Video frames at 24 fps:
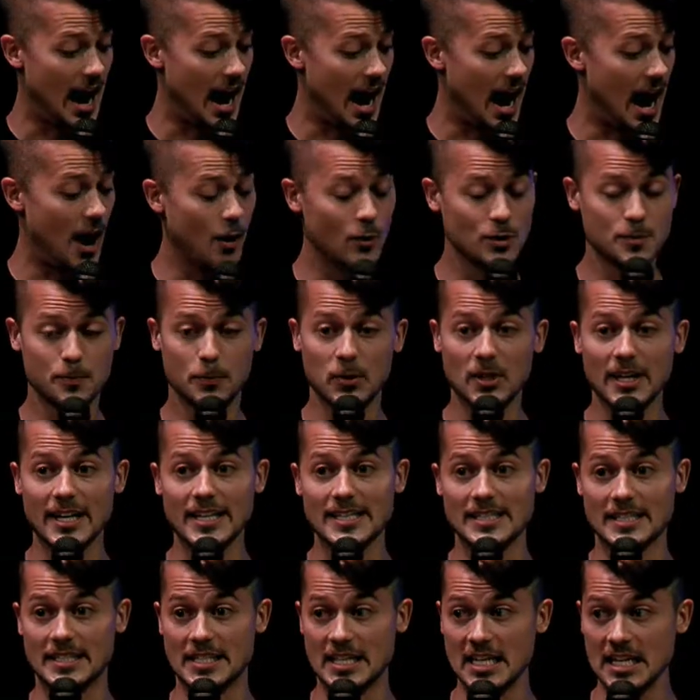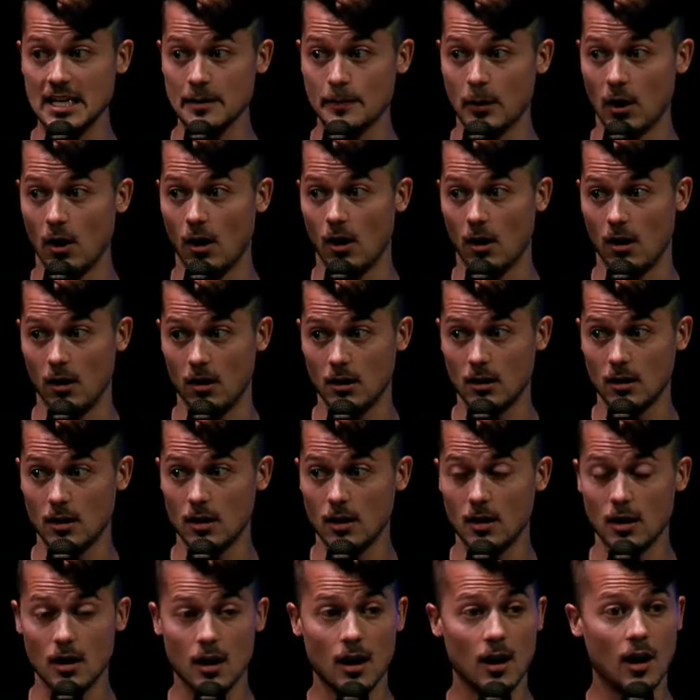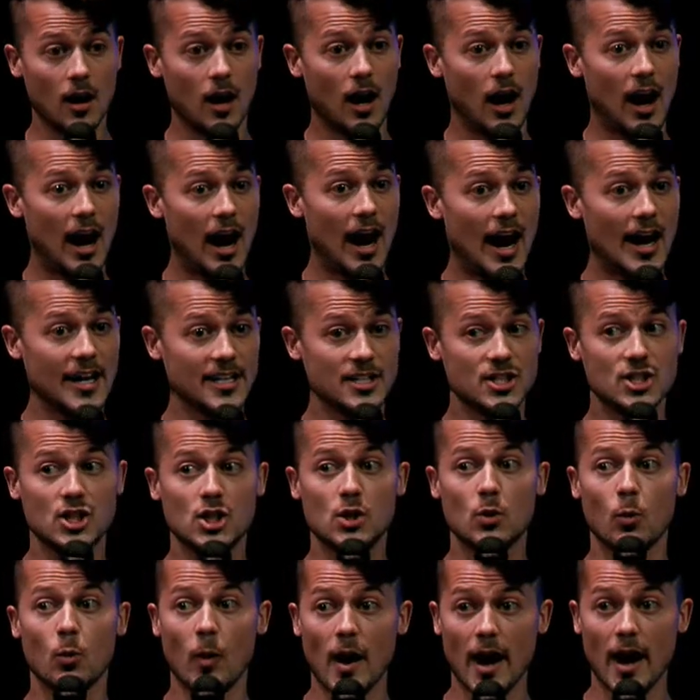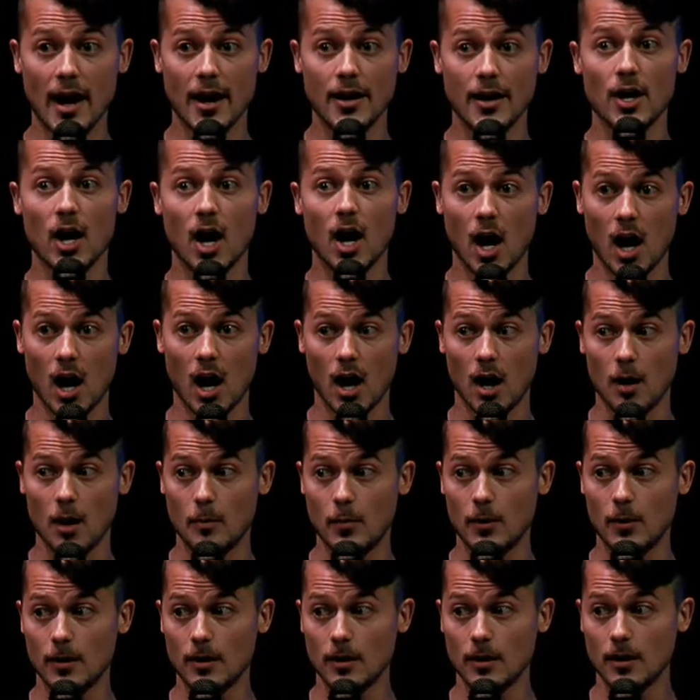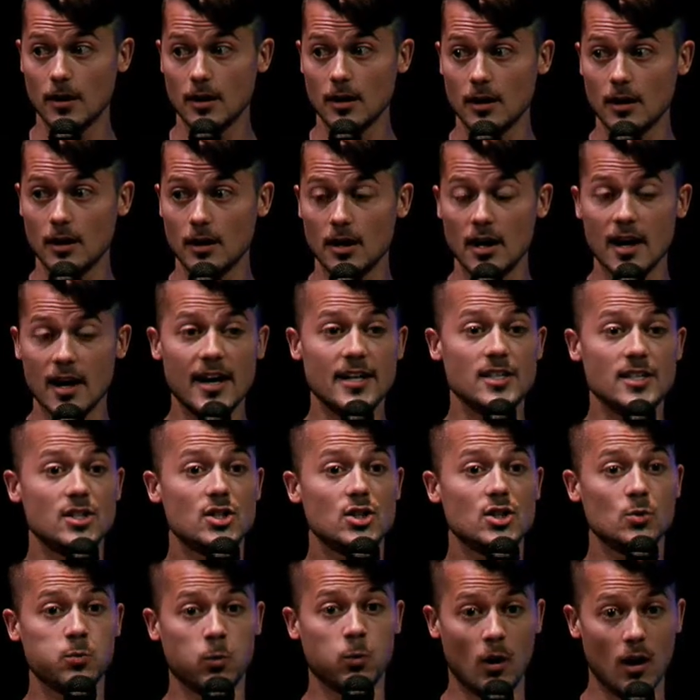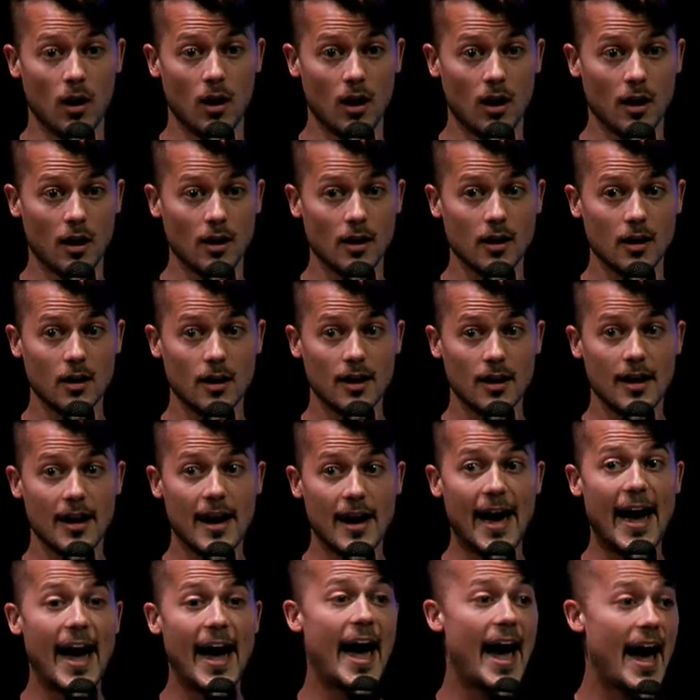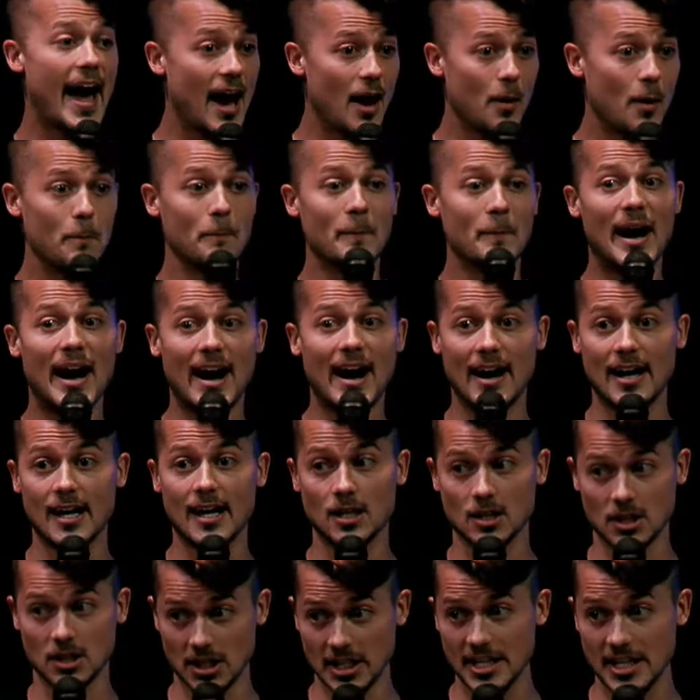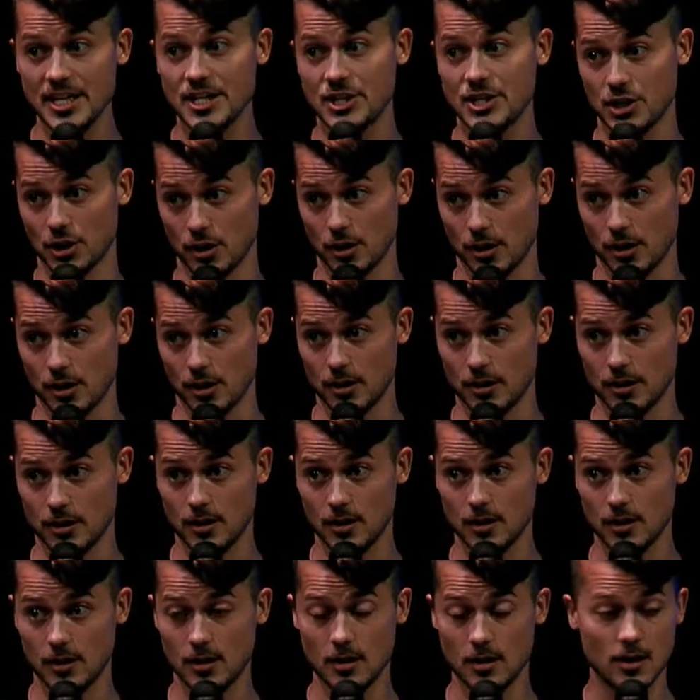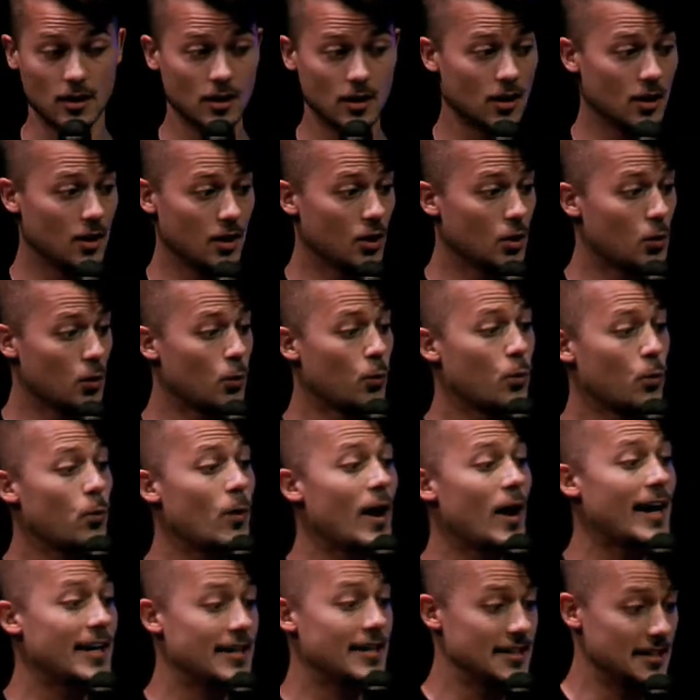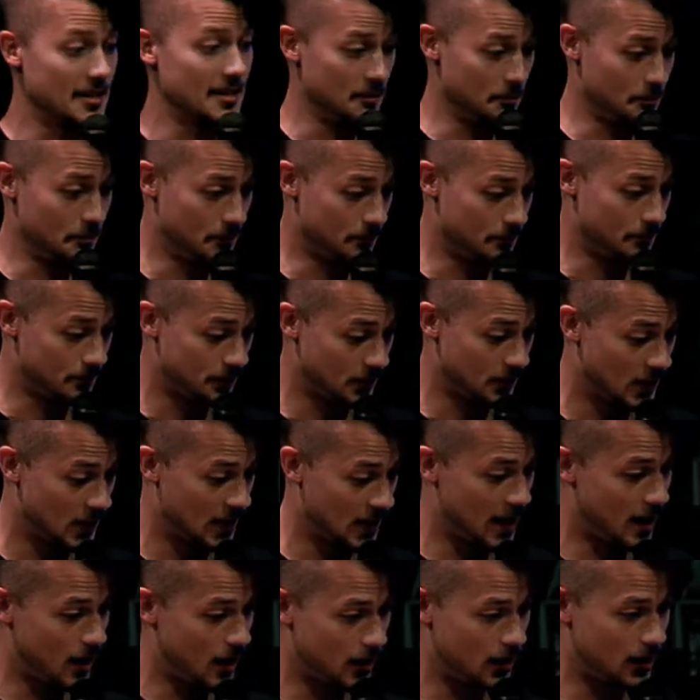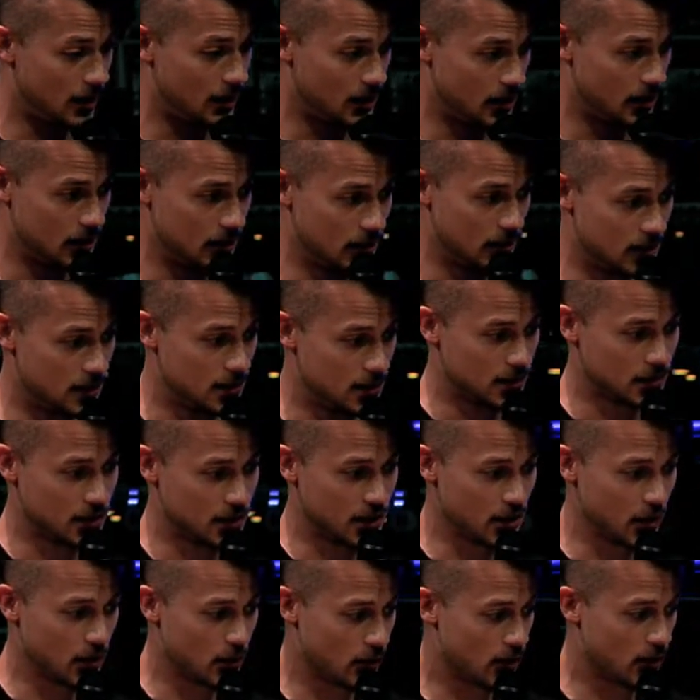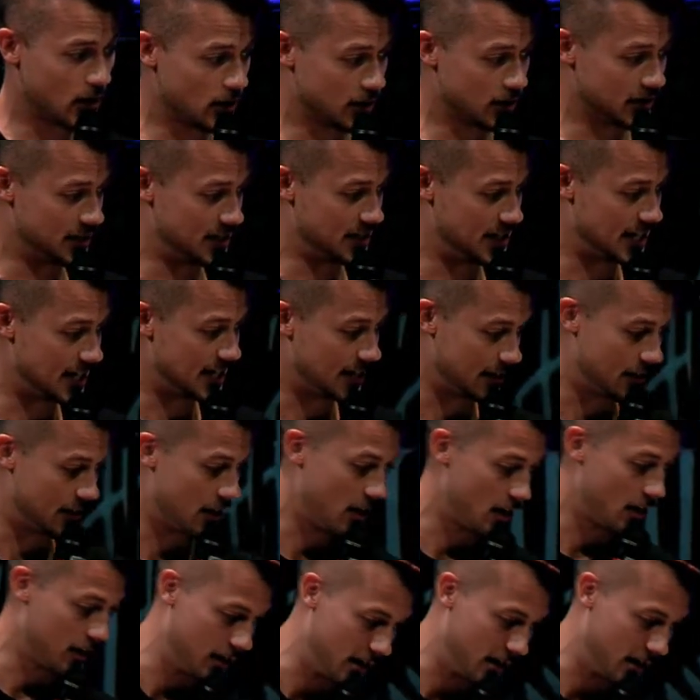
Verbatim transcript: I was playing T ball. I squared up and swung at my leisure. Wrecked him. Now, so you don't call DNR